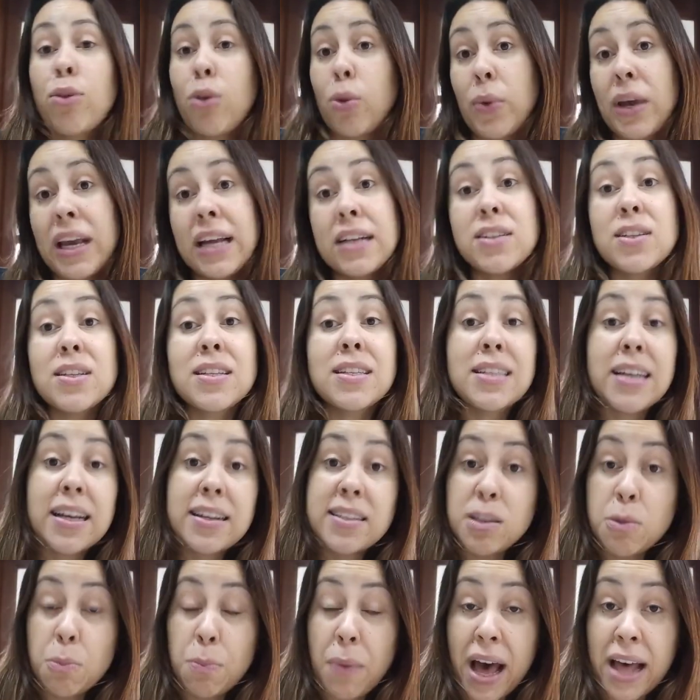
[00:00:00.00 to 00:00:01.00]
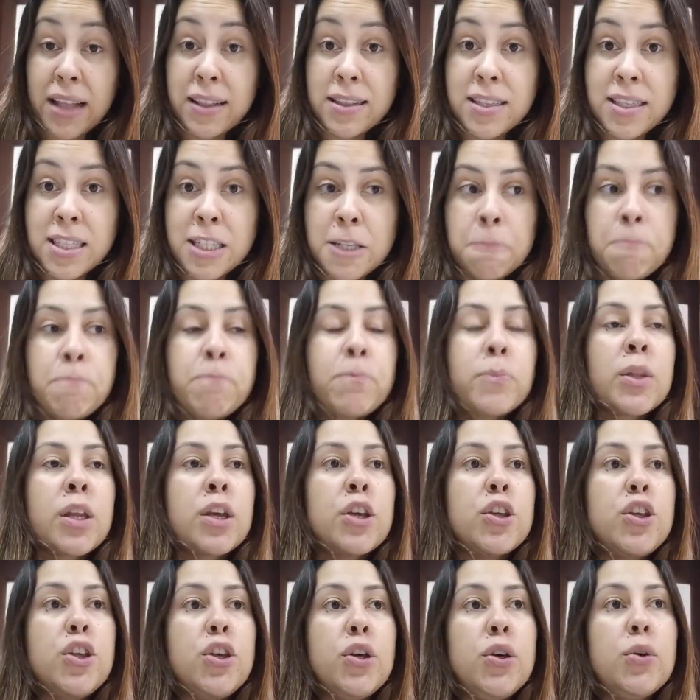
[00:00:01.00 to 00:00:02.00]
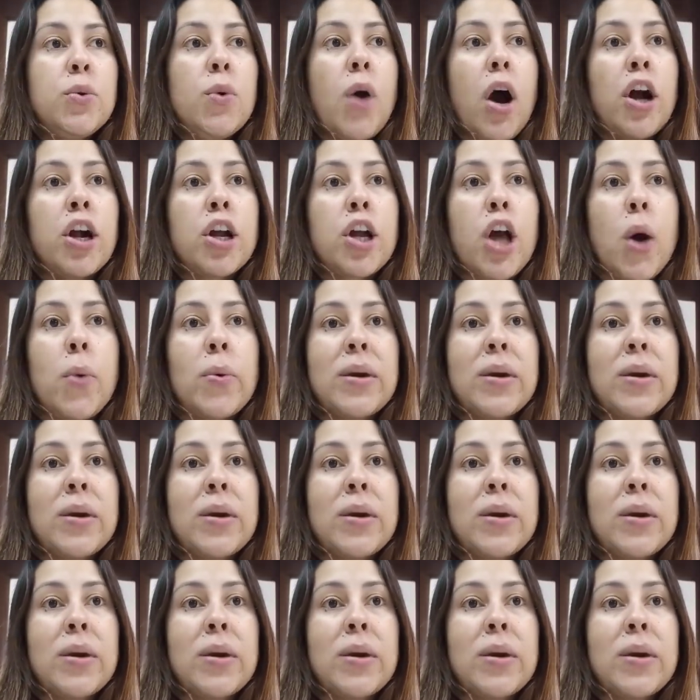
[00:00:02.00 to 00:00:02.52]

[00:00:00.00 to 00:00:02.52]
3 to 6 months, you are